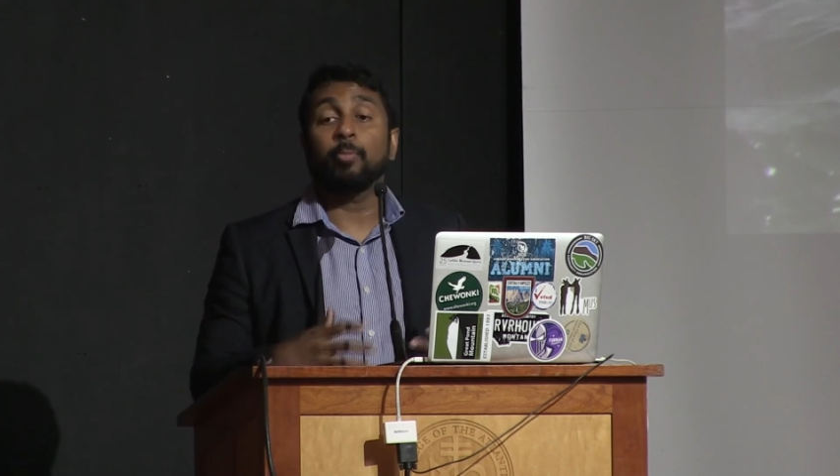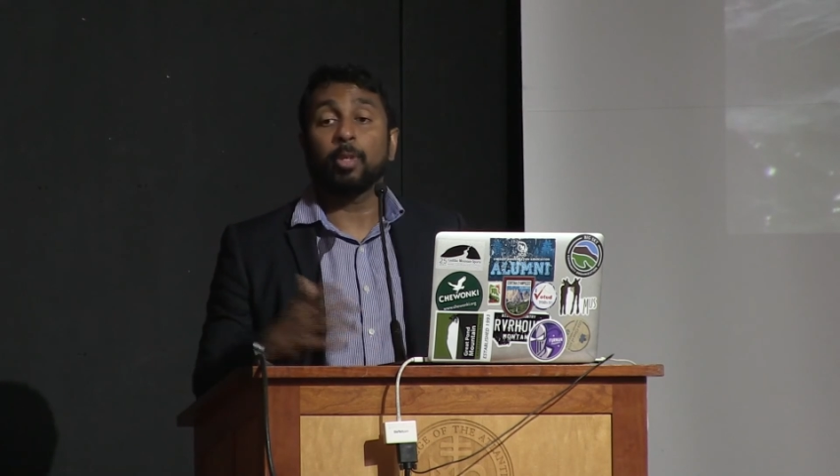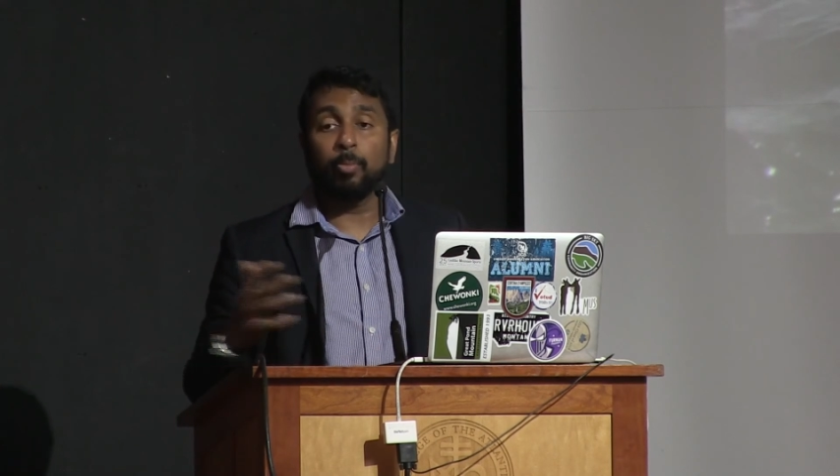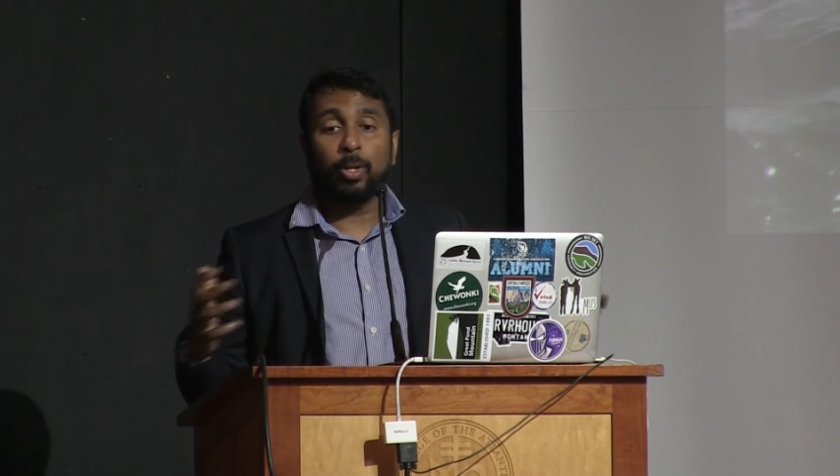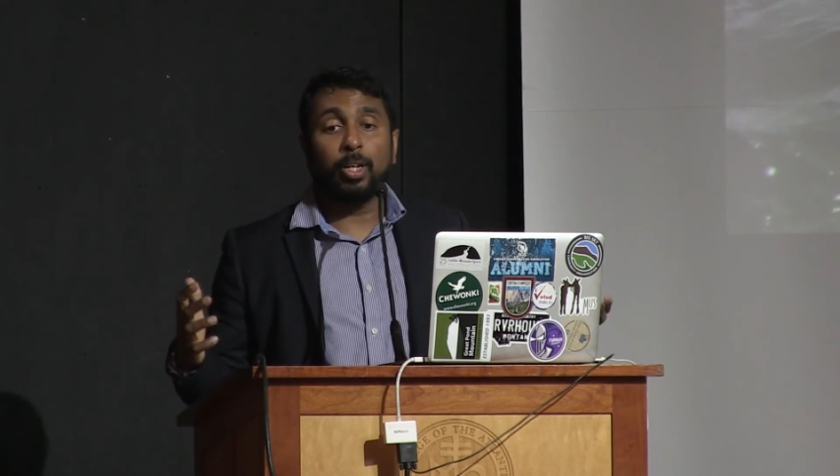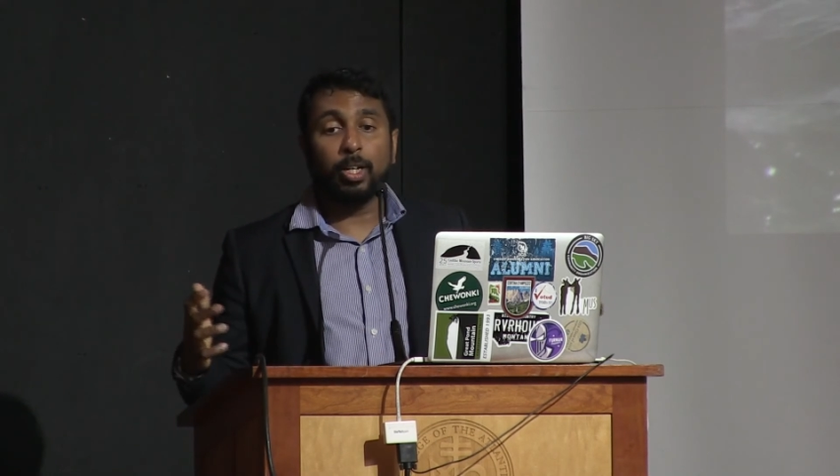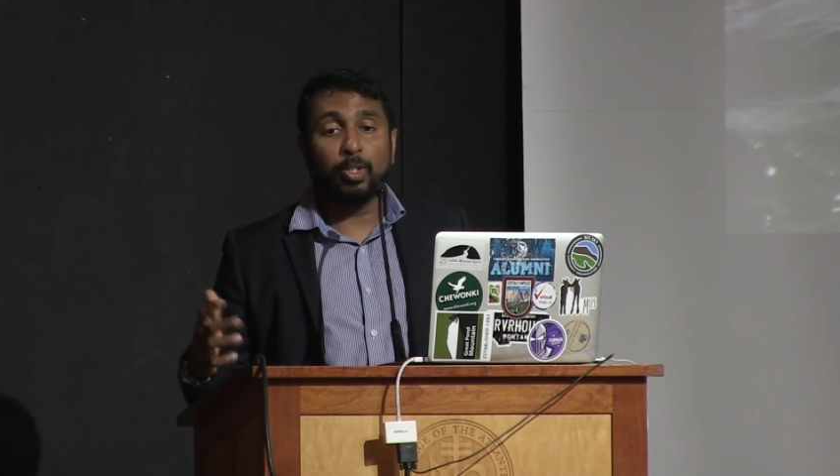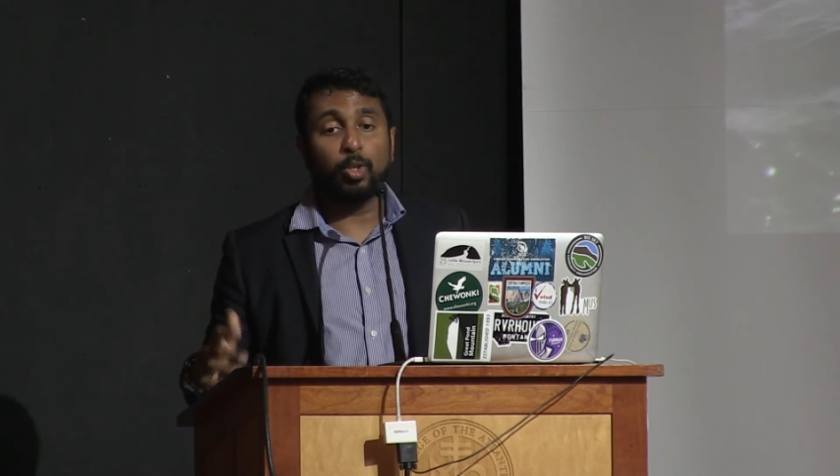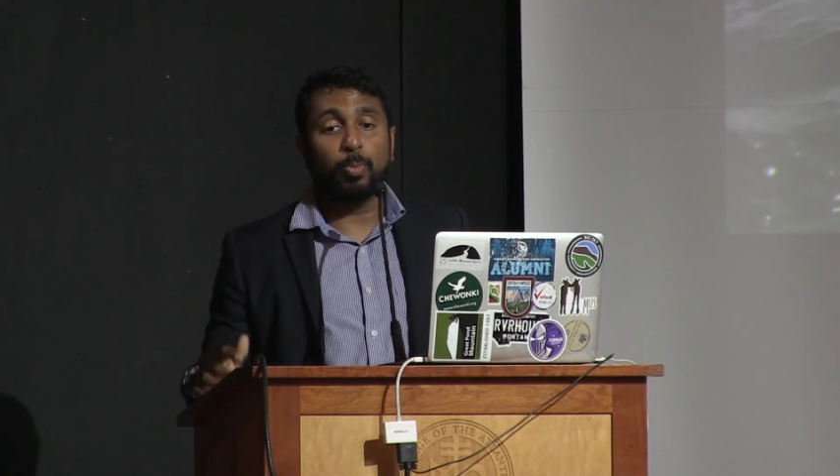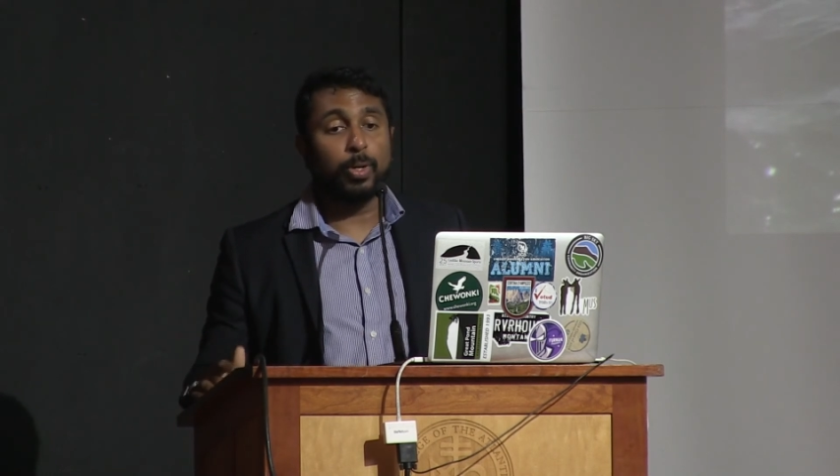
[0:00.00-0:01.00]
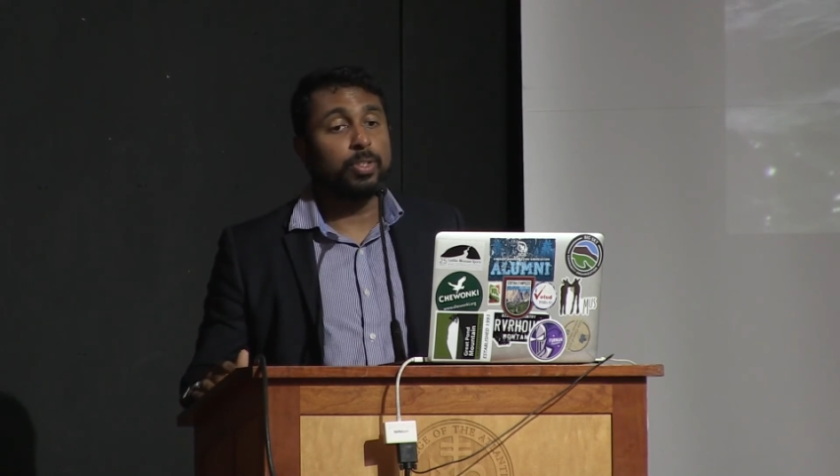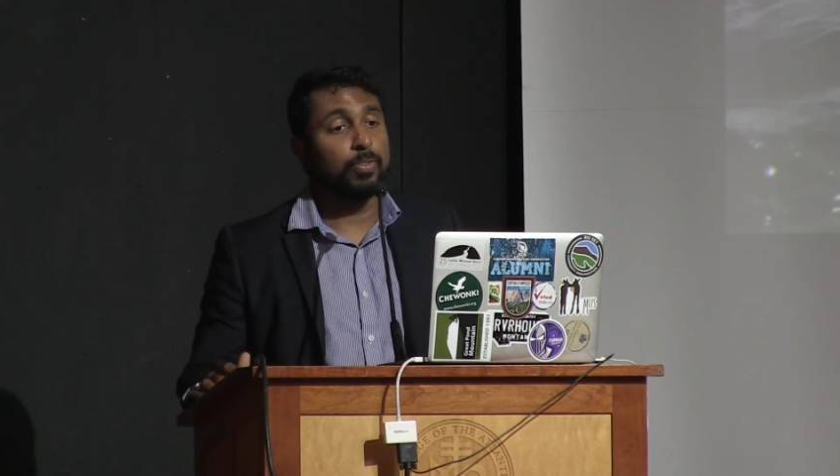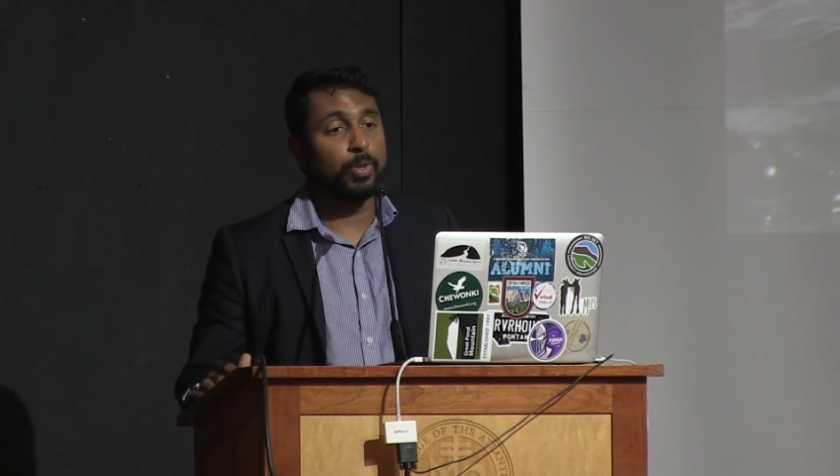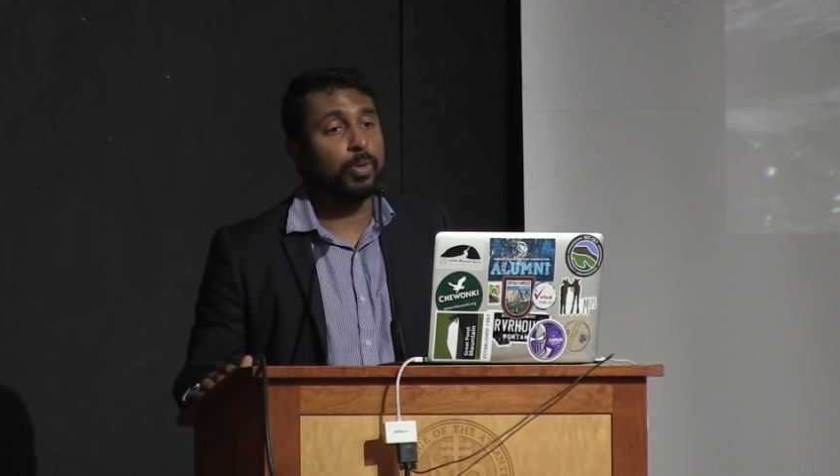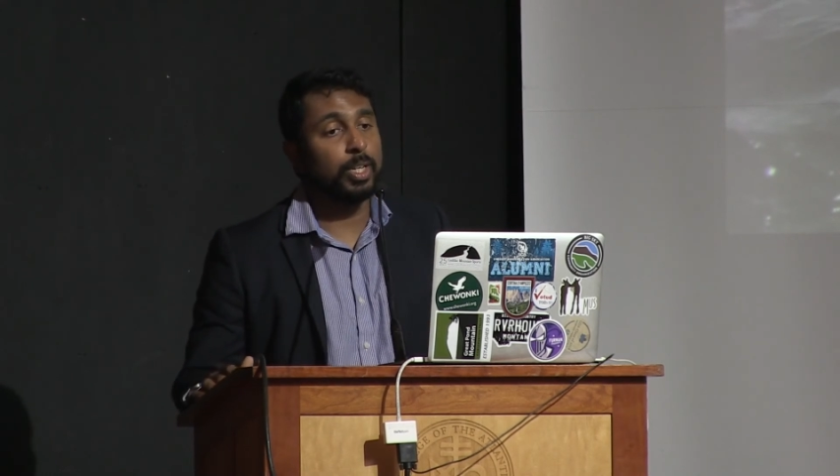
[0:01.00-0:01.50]
communities to points of
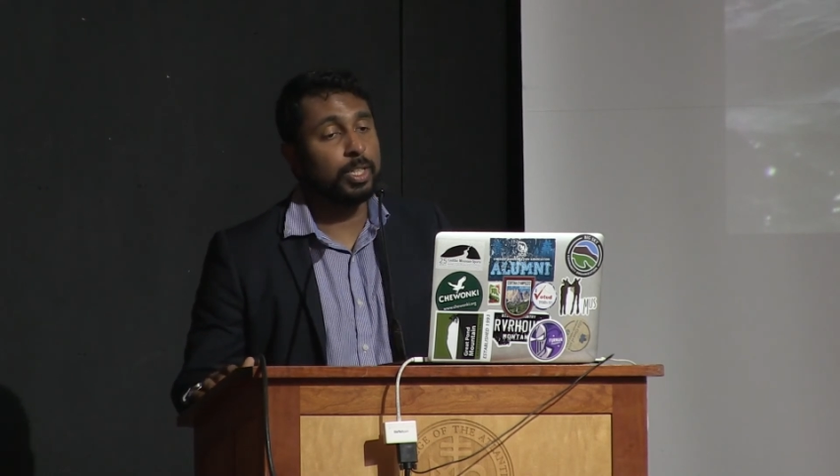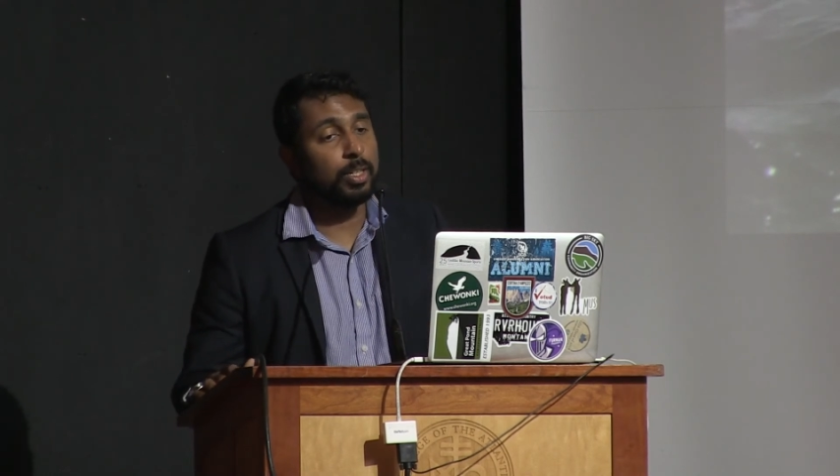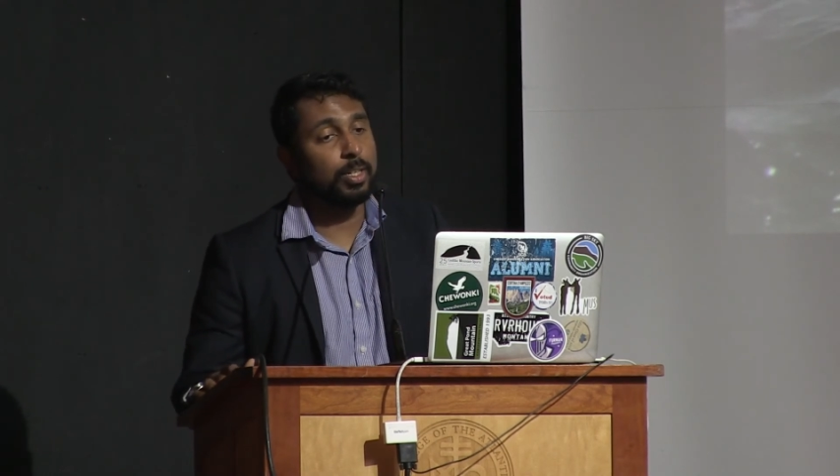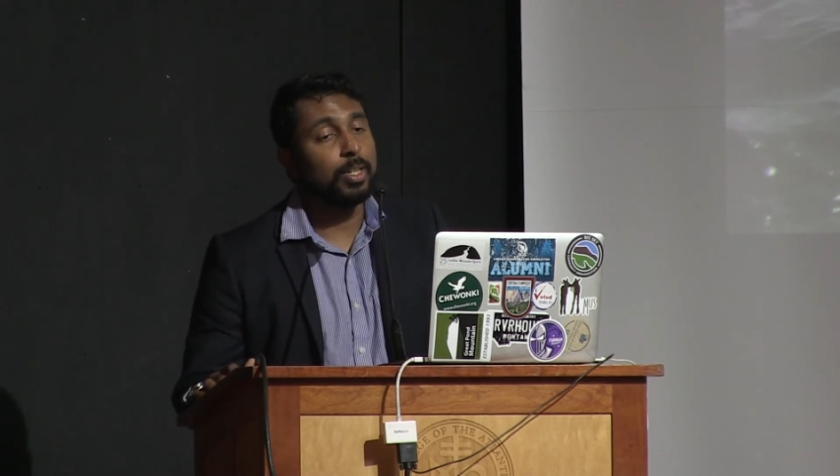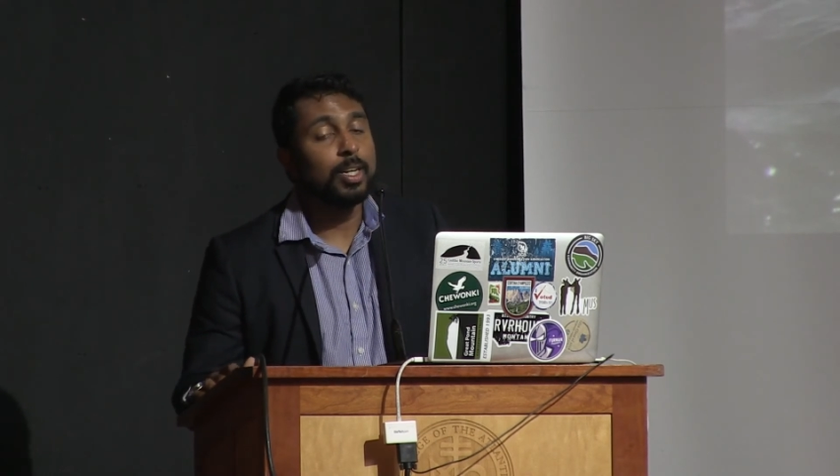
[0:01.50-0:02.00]
no return.